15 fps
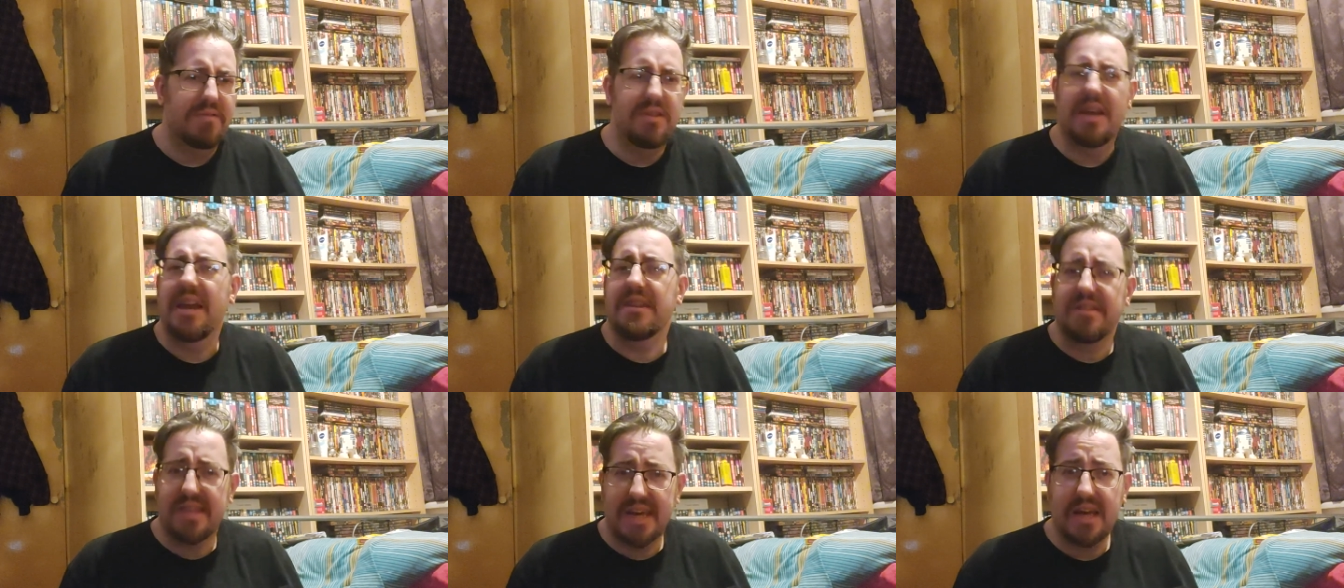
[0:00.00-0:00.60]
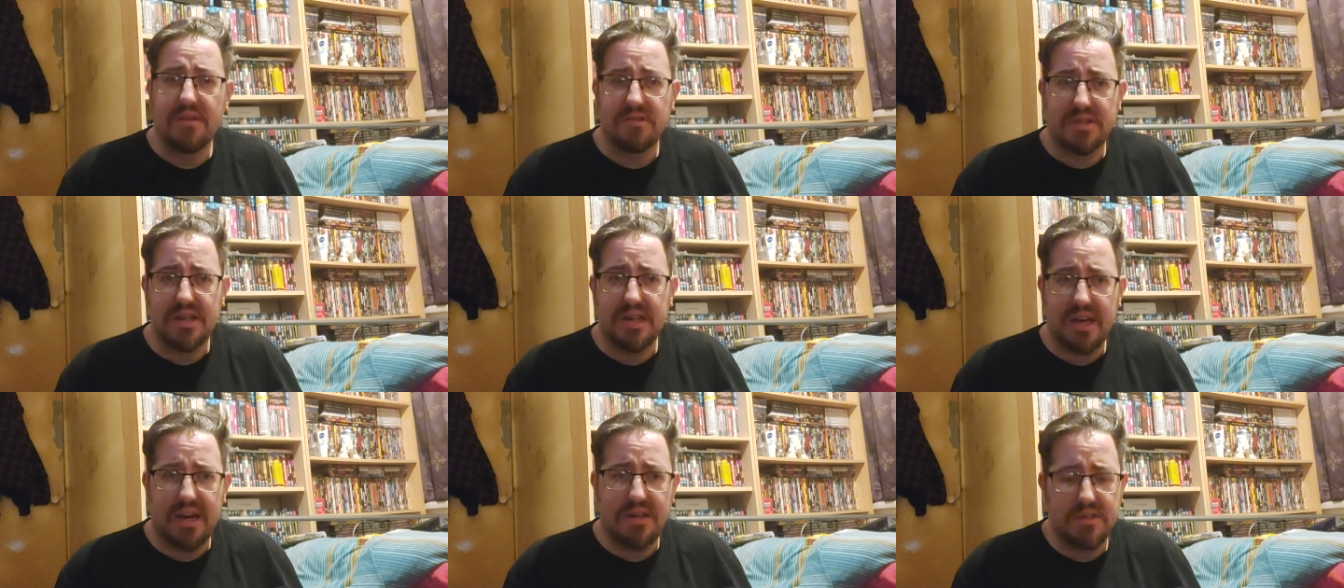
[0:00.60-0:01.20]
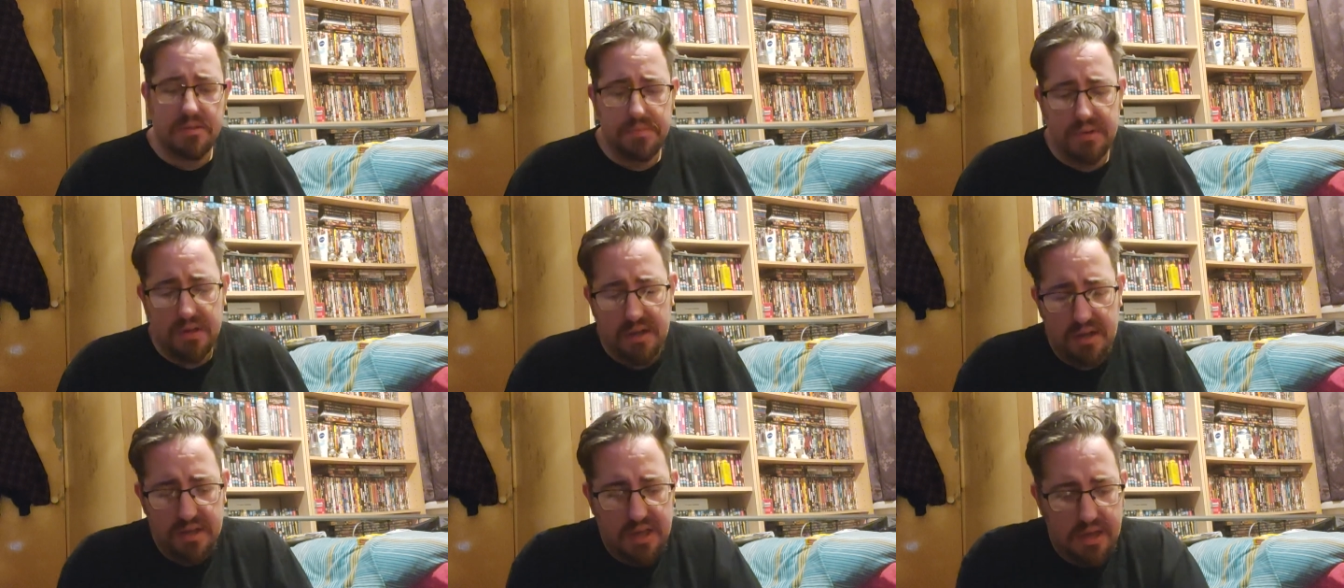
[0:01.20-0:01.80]
anything else, I guess. But
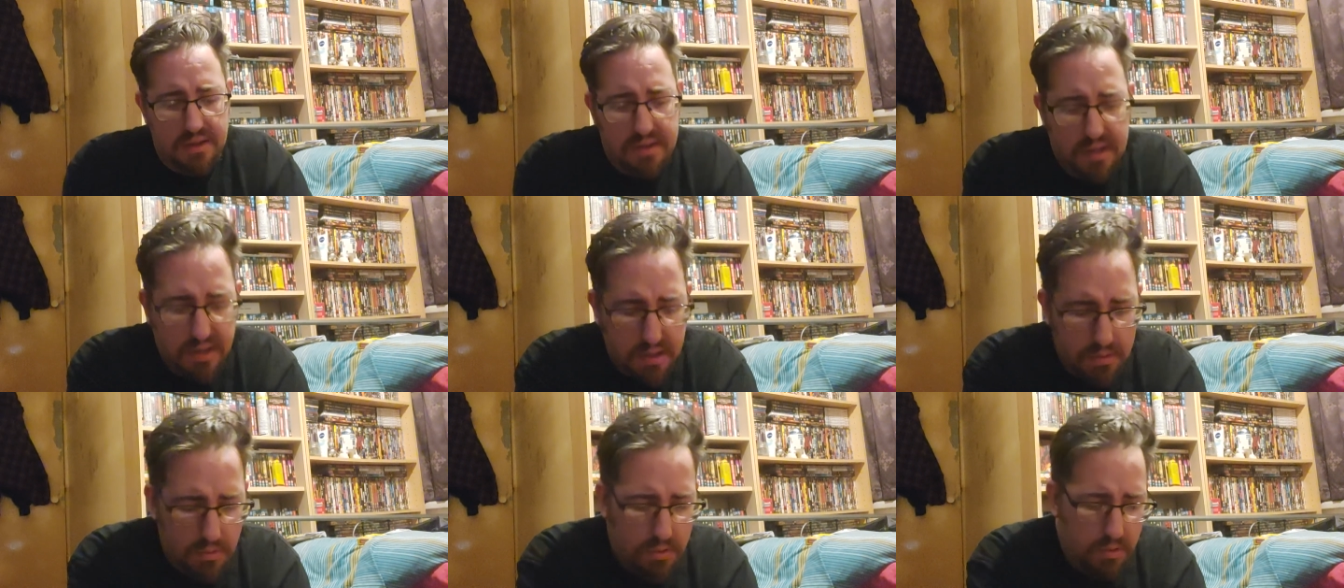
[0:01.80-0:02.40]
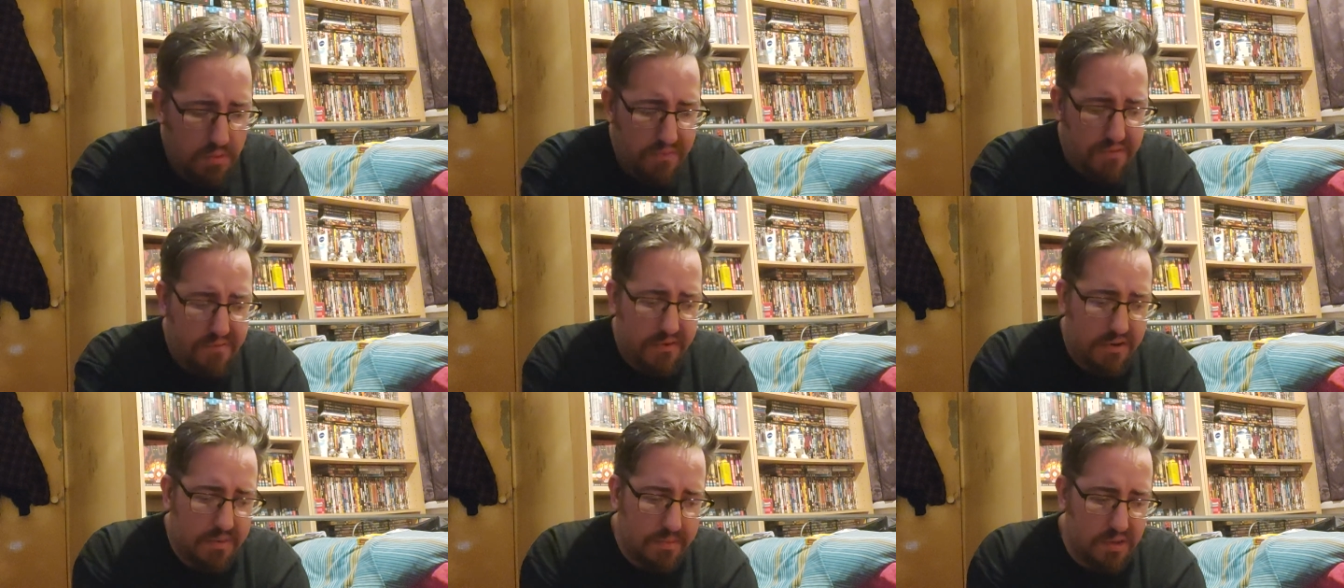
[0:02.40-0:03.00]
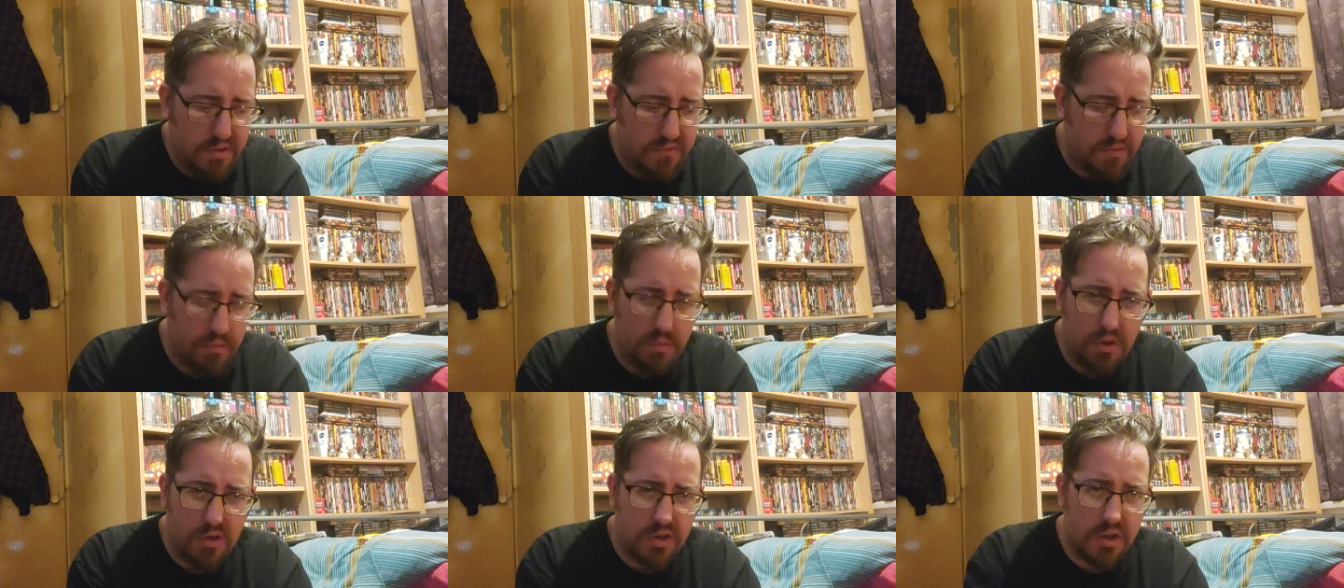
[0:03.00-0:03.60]
yeah, thank you all very much for
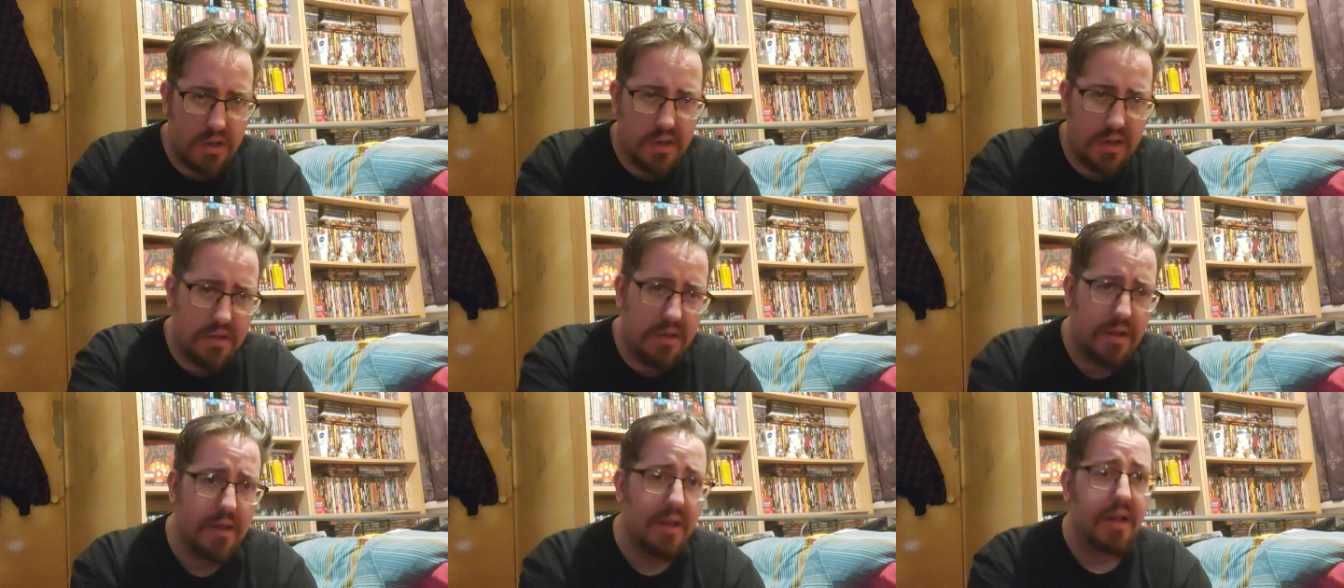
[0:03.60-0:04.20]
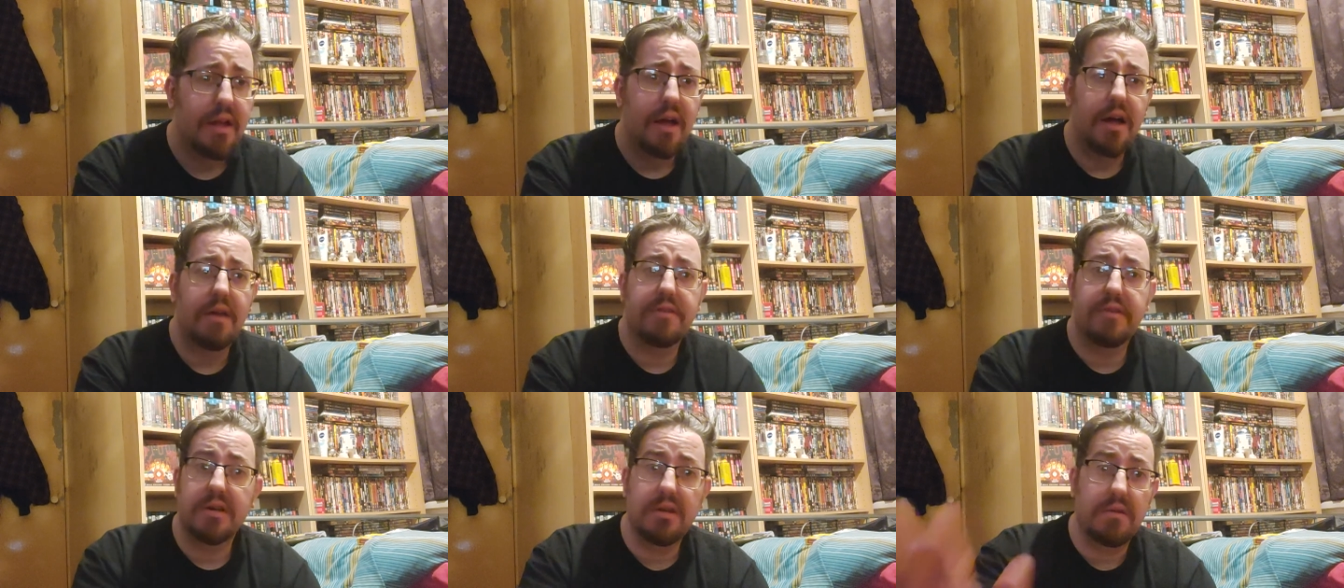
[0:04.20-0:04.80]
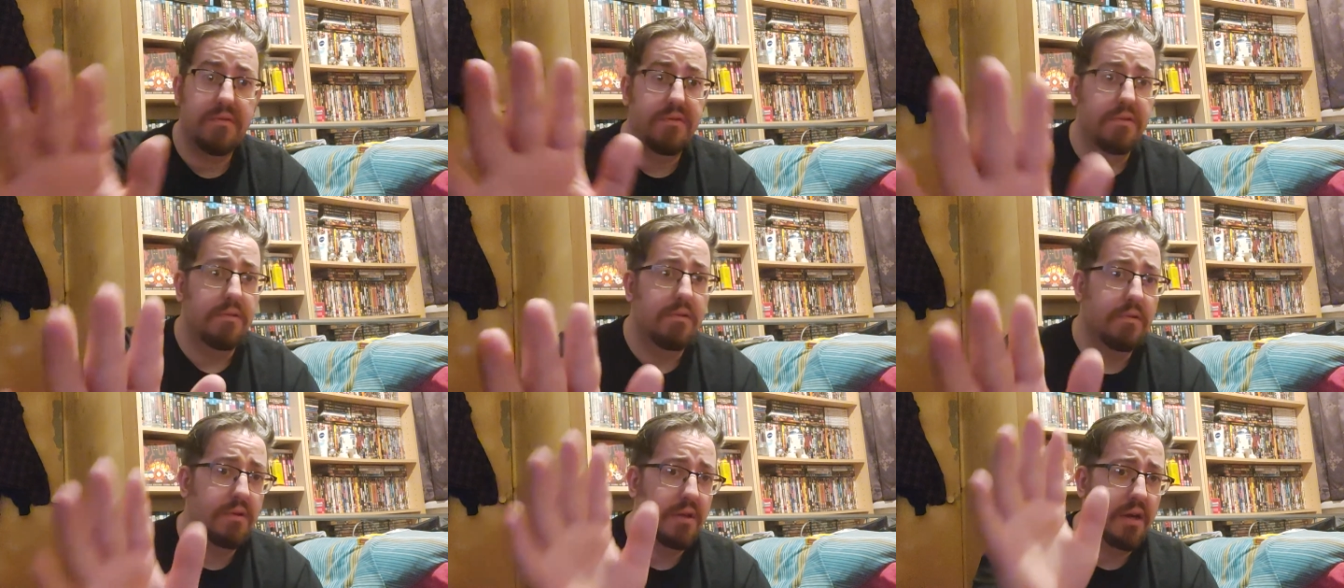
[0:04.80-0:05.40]
watching, and thank you
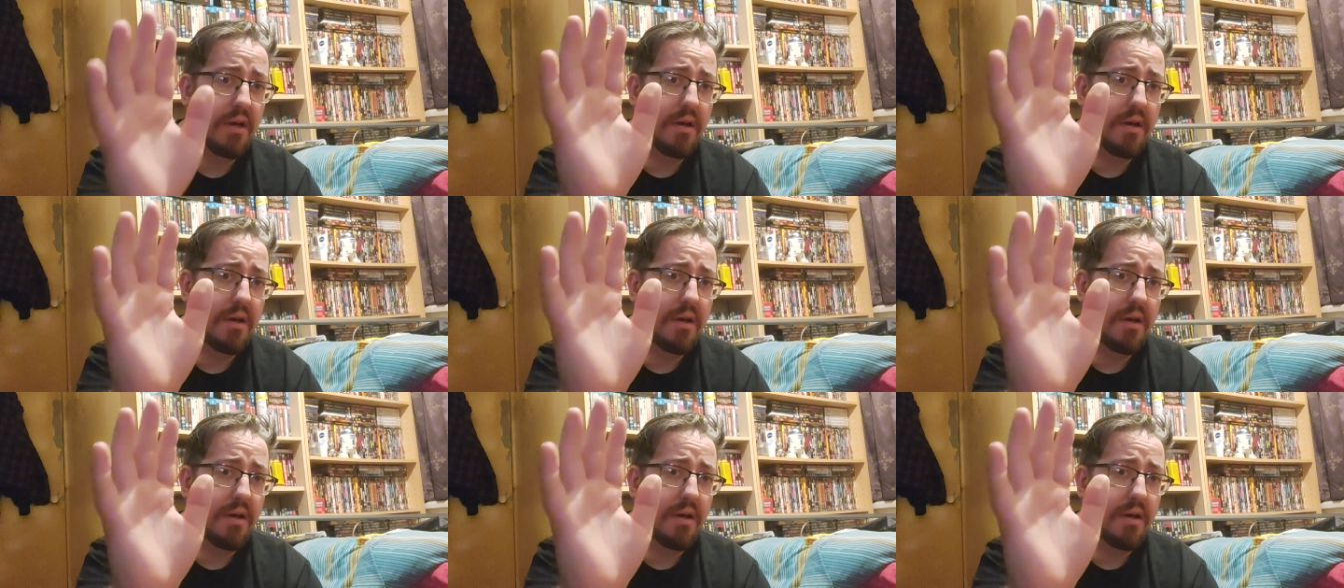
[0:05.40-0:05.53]
for